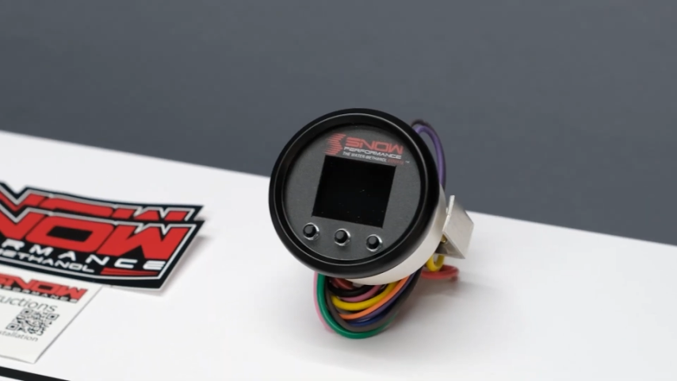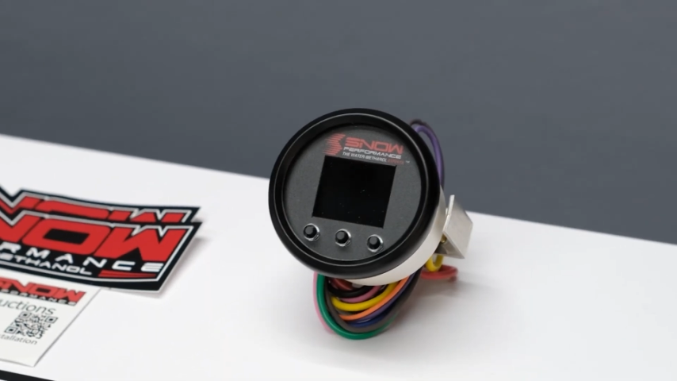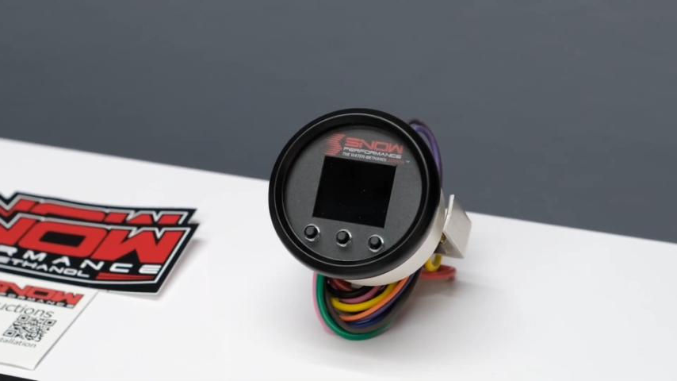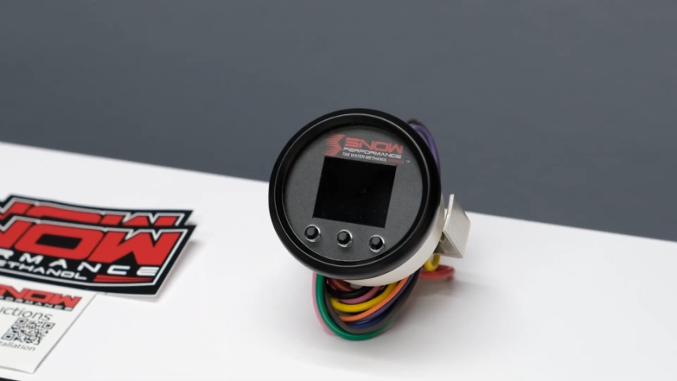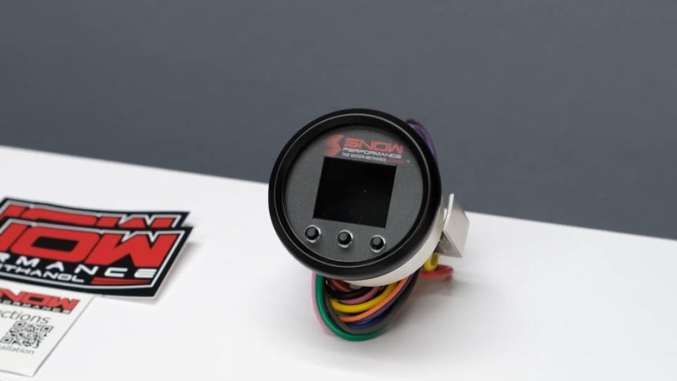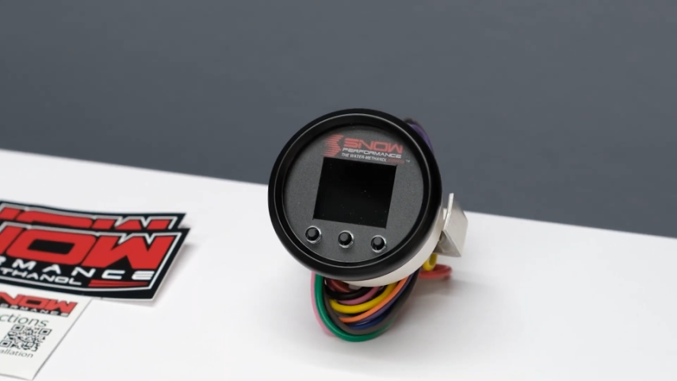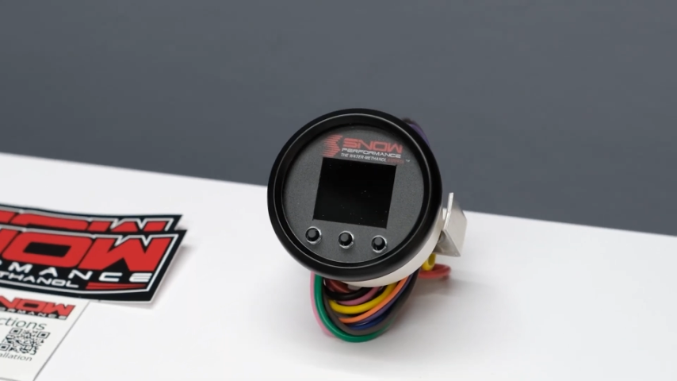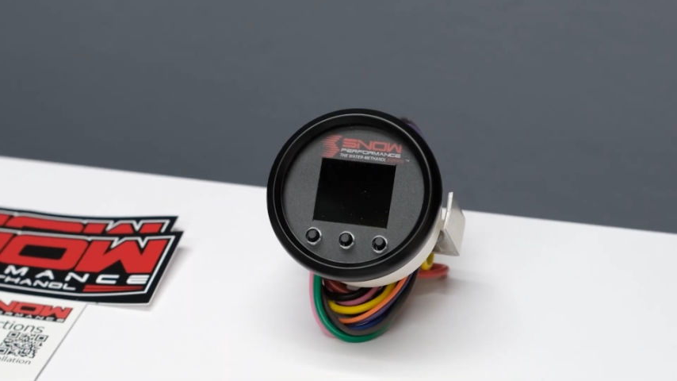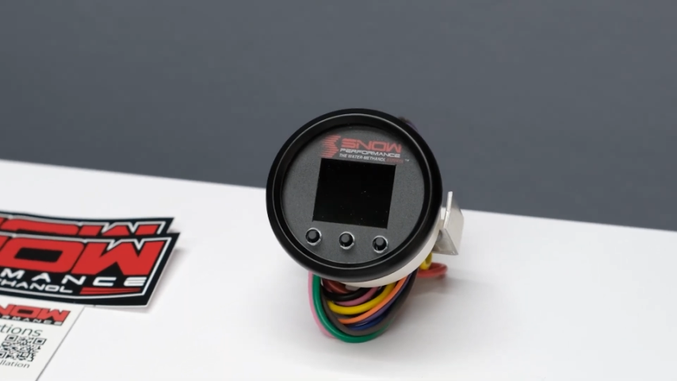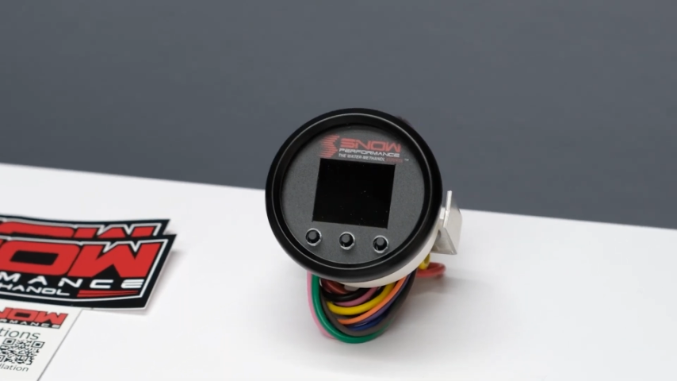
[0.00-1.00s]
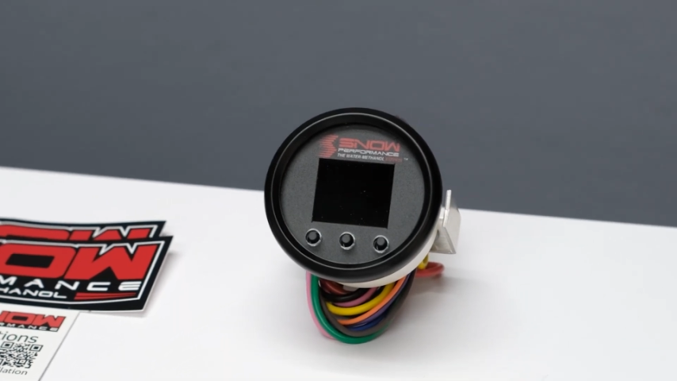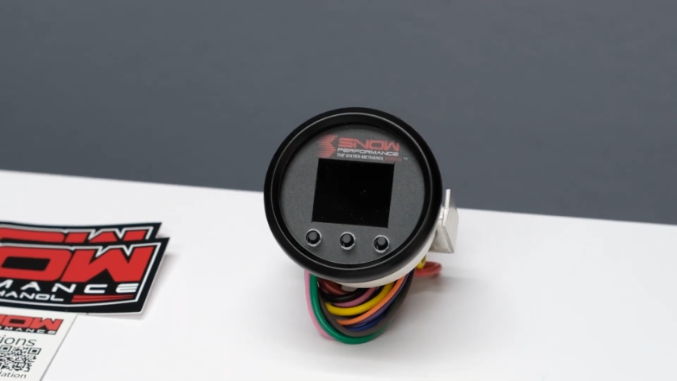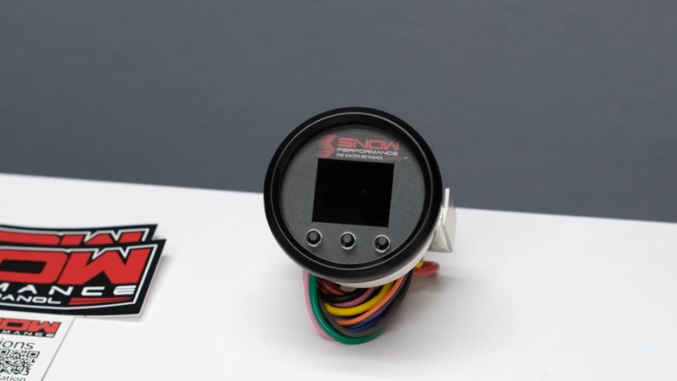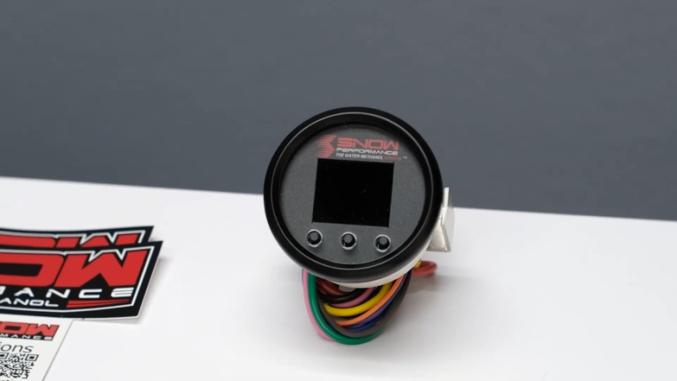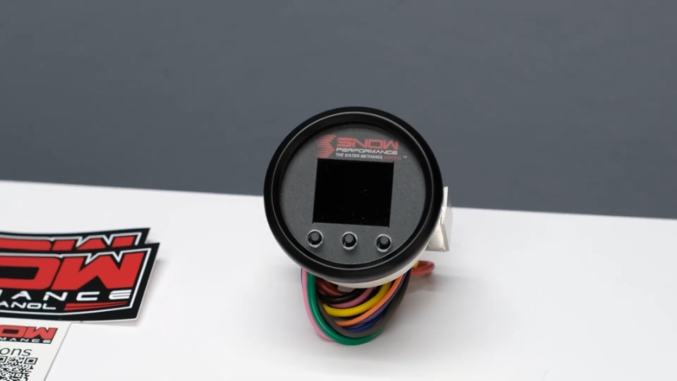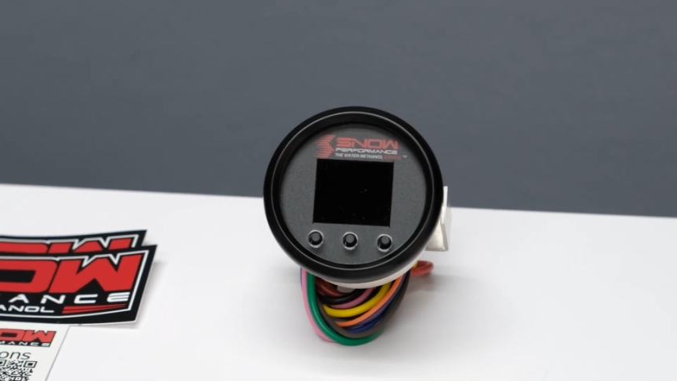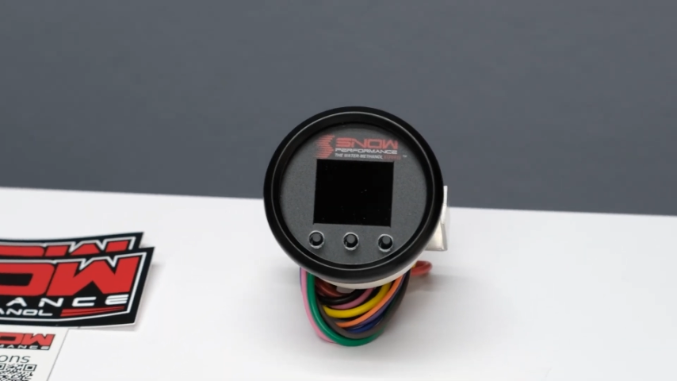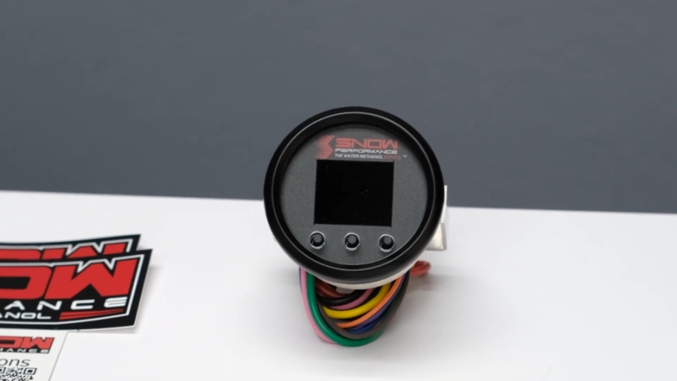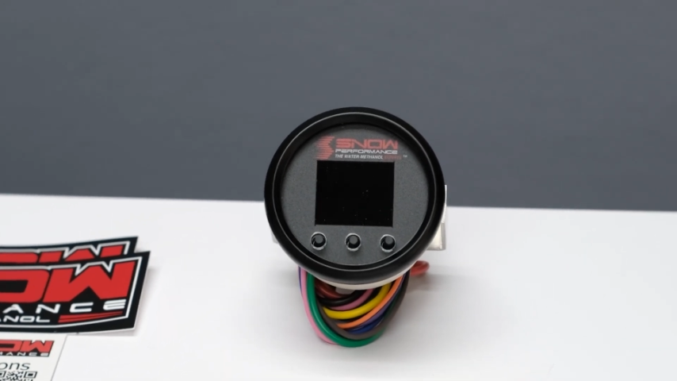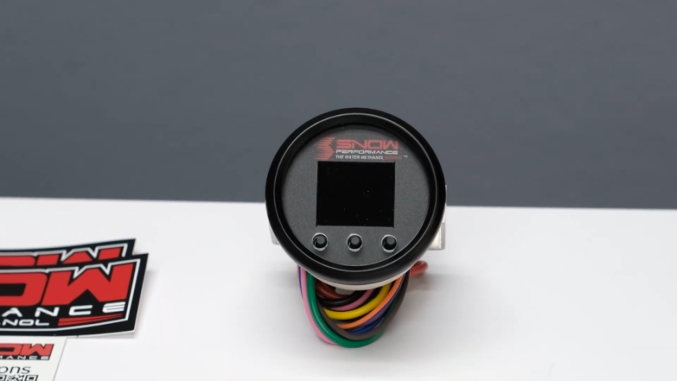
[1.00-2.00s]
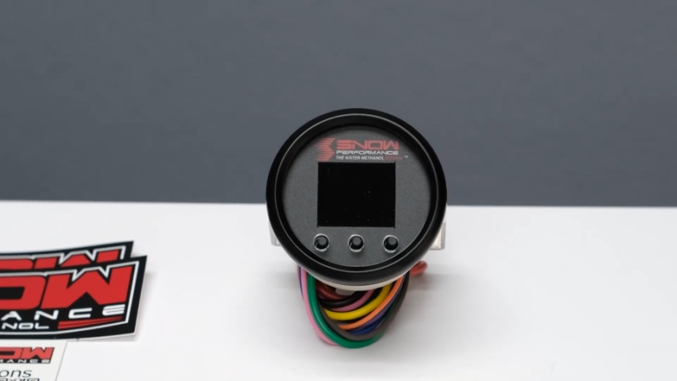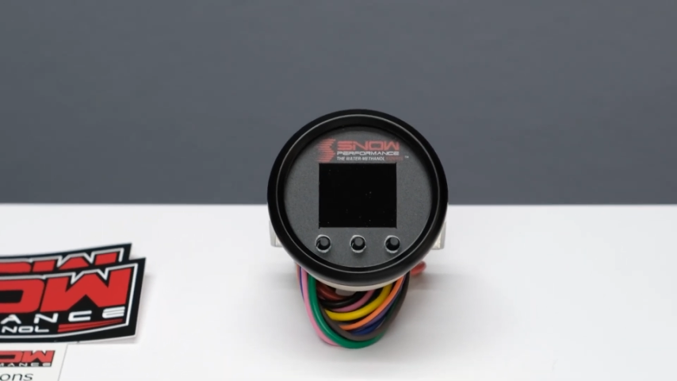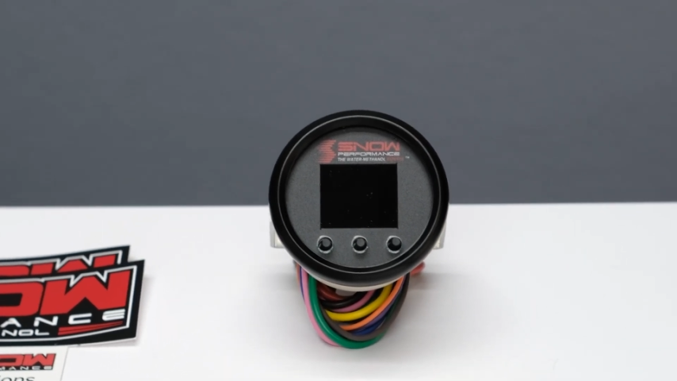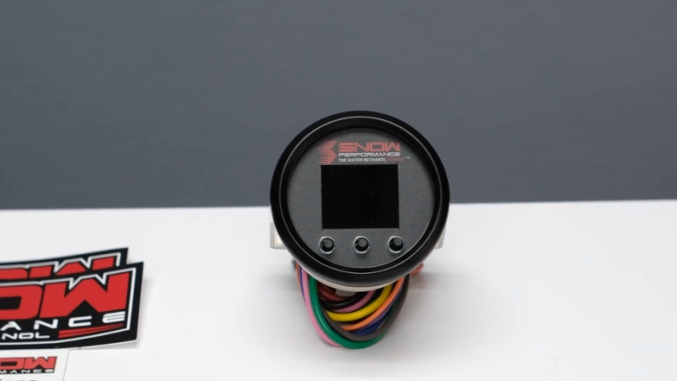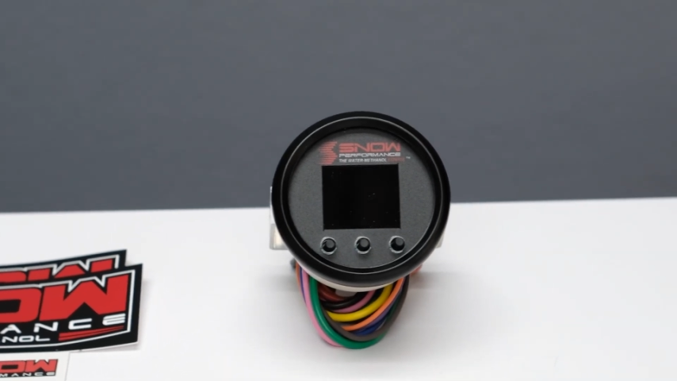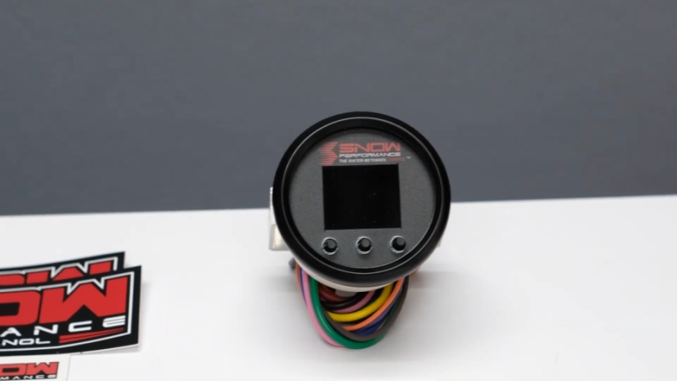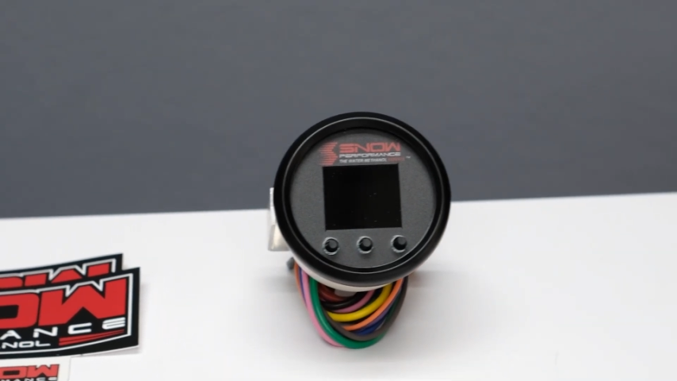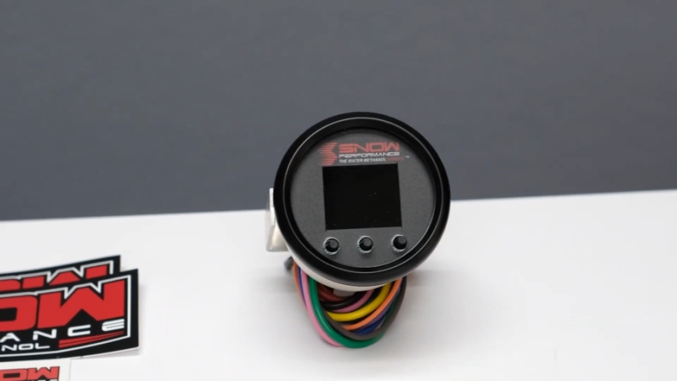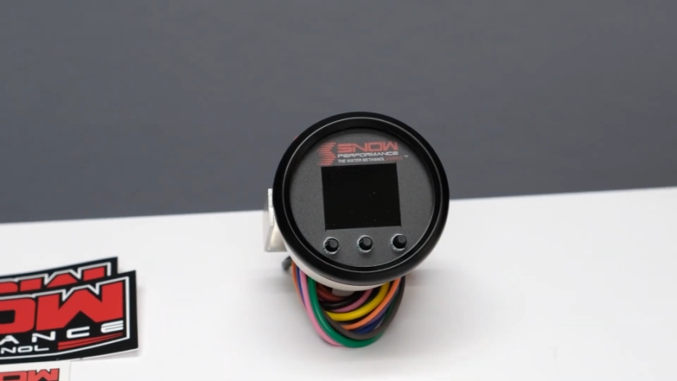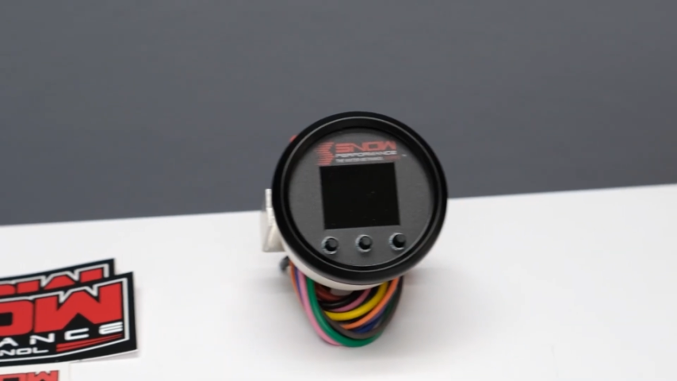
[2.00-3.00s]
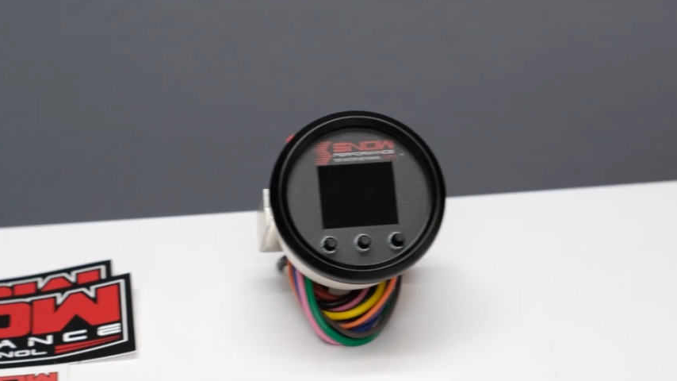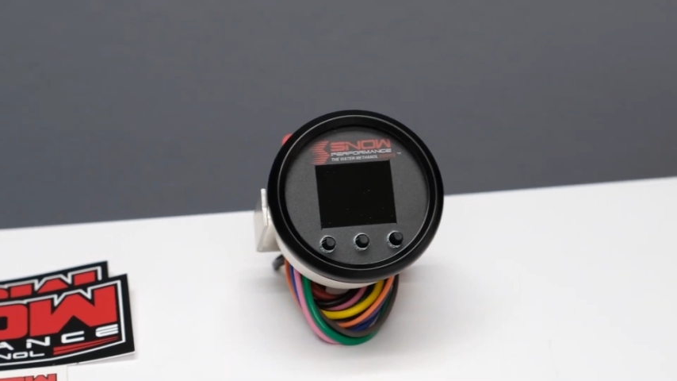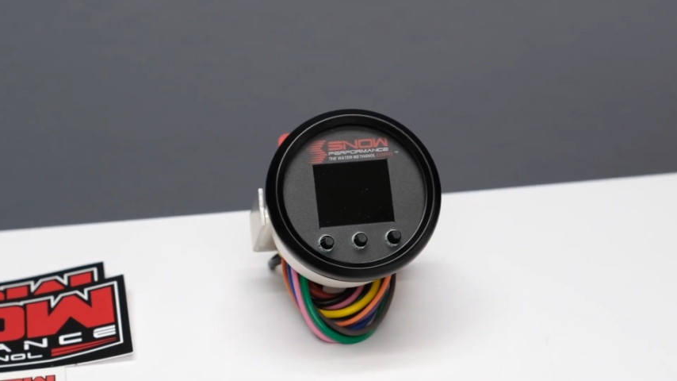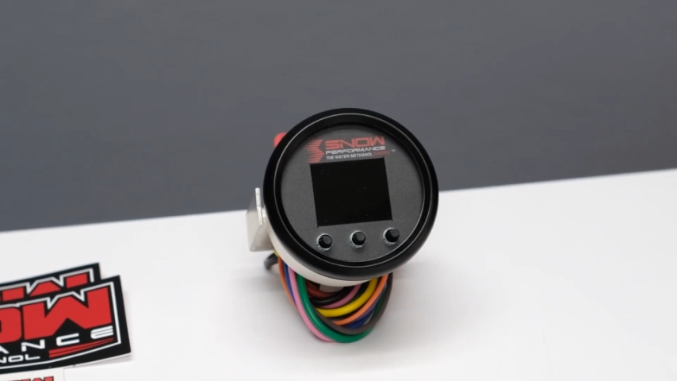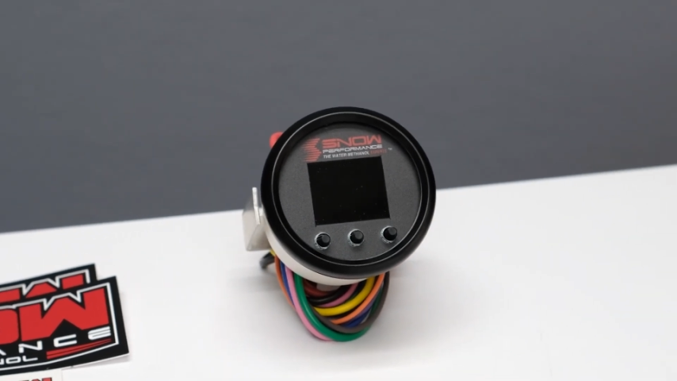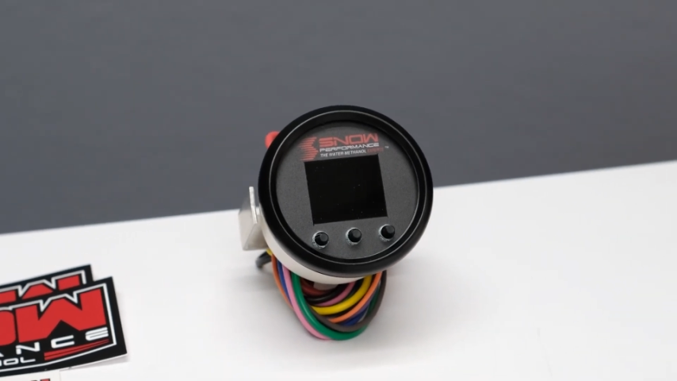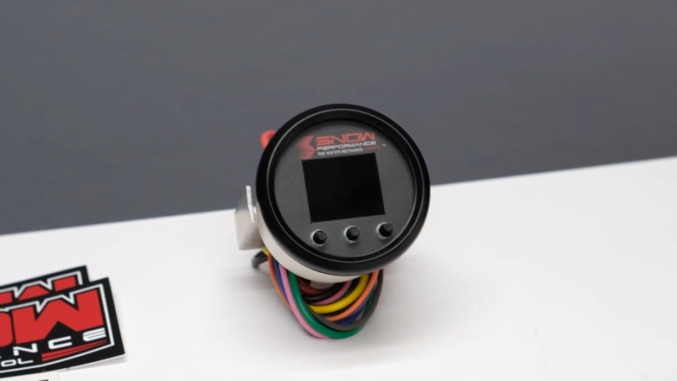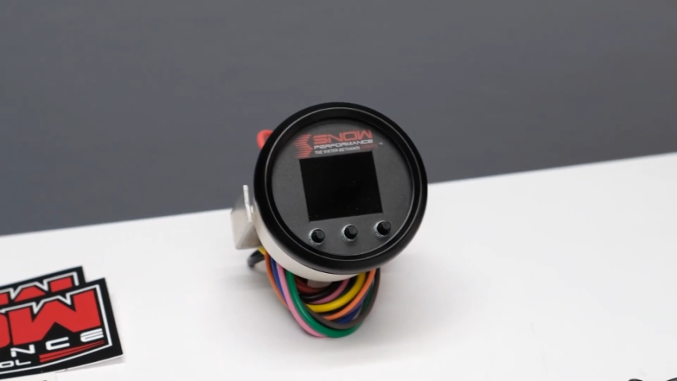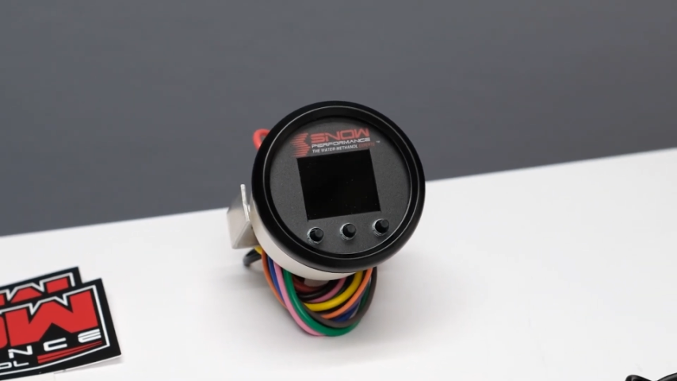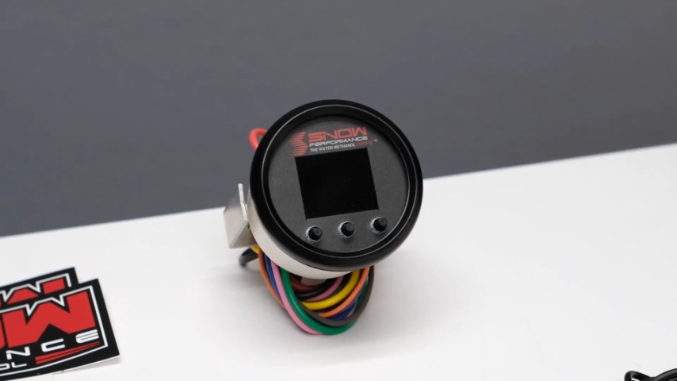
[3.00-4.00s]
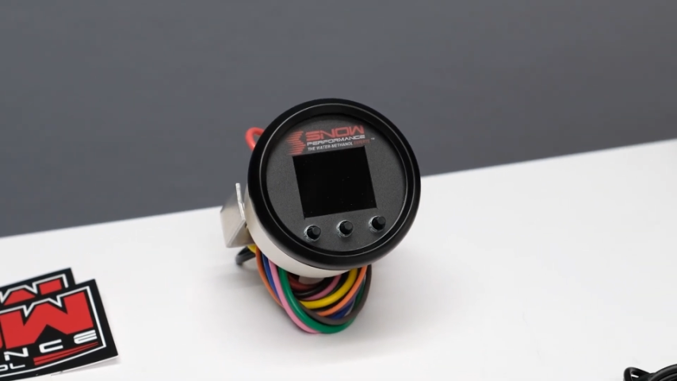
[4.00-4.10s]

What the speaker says: [unreadable: no face in view]